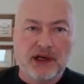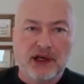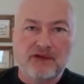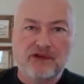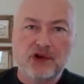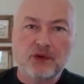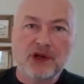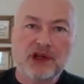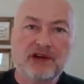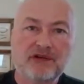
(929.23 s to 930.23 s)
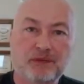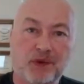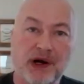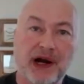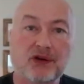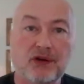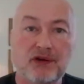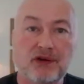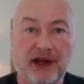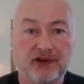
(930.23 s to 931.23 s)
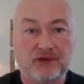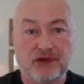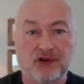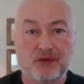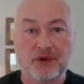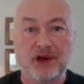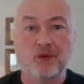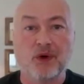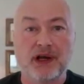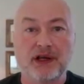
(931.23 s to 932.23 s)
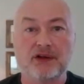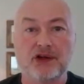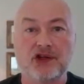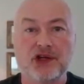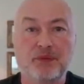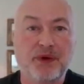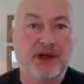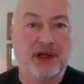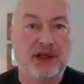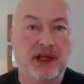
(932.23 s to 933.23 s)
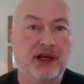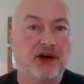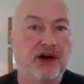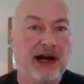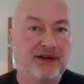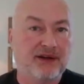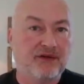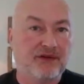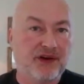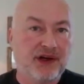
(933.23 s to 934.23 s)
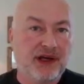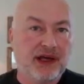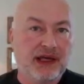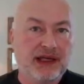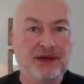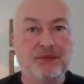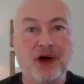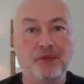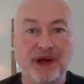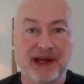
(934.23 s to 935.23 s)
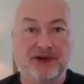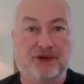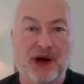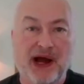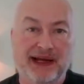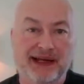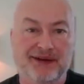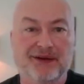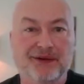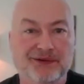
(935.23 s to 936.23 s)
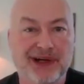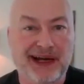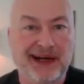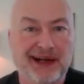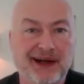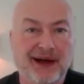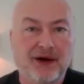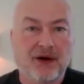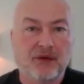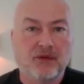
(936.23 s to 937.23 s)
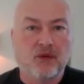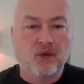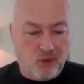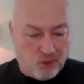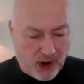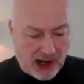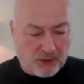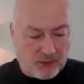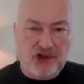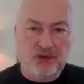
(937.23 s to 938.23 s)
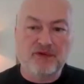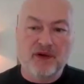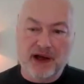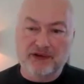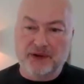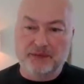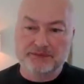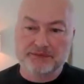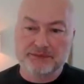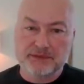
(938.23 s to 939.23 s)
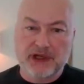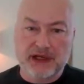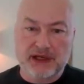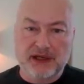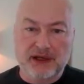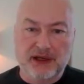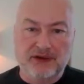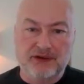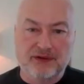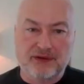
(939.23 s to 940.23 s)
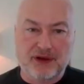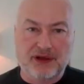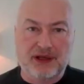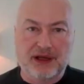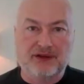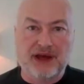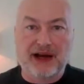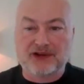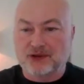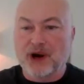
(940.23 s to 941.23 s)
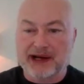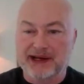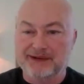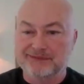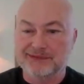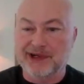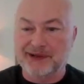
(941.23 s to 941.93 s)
If you were to give practical advice for somebody wanting to jump in on the interactive email bandwagon, right? How would you advise them as Action Rocket, right?